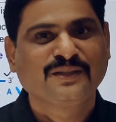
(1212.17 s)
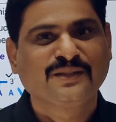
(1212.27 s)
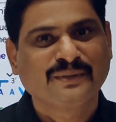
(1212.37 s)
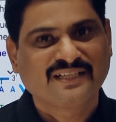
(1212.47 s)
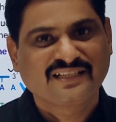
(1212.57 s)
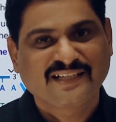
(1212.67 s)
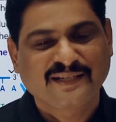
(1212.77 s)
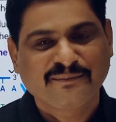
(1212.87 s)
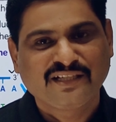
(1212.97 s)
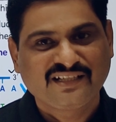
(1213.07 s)
for making
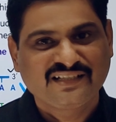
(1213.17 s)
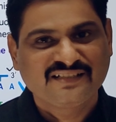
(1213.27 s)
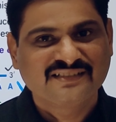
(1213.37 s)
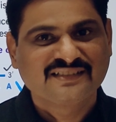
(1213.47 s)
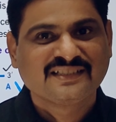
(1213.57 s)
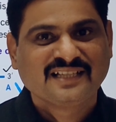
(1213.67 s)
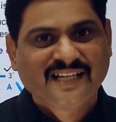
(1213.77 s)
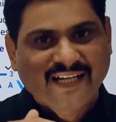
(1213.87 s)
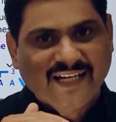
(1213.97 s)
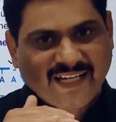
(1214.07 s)
mRNA.
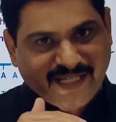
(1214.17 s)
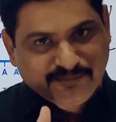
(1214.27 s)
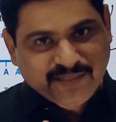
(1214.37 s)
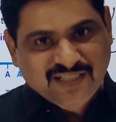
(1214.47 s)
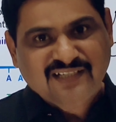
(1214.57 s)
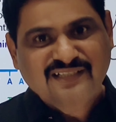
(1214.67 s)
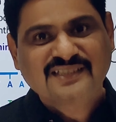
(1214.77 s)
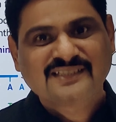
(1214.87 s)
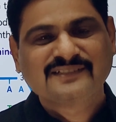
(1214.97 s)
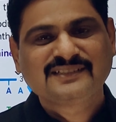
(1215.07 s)
mRNA
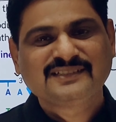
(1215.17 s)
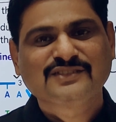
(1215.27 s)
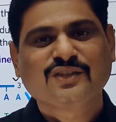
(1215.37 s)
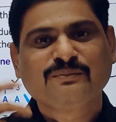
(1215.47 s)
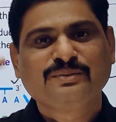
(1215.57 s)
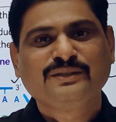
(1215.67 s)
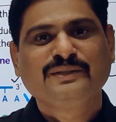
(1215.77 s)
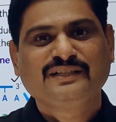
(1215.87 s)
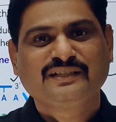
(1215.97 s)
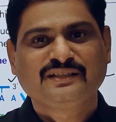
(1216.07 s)
sequence is
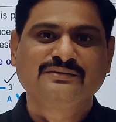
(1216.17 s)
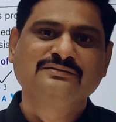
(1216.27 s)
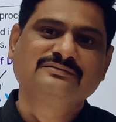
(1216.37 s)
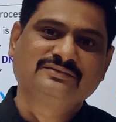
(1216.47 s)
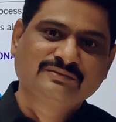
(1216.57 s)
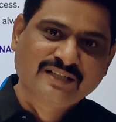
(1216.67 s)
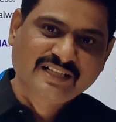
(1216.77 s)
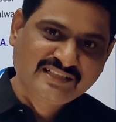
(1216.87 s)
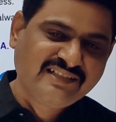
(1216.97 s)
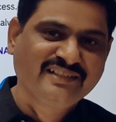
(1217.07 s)
complementary to
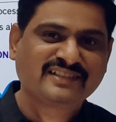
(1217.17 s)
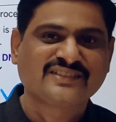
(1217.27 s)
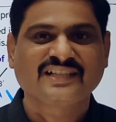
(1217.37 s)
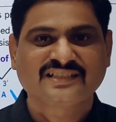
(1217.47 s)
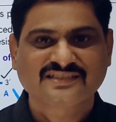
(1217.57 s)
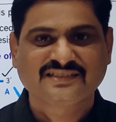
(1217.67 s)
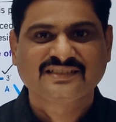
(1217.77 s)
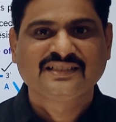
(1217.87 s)
1 DNA strand.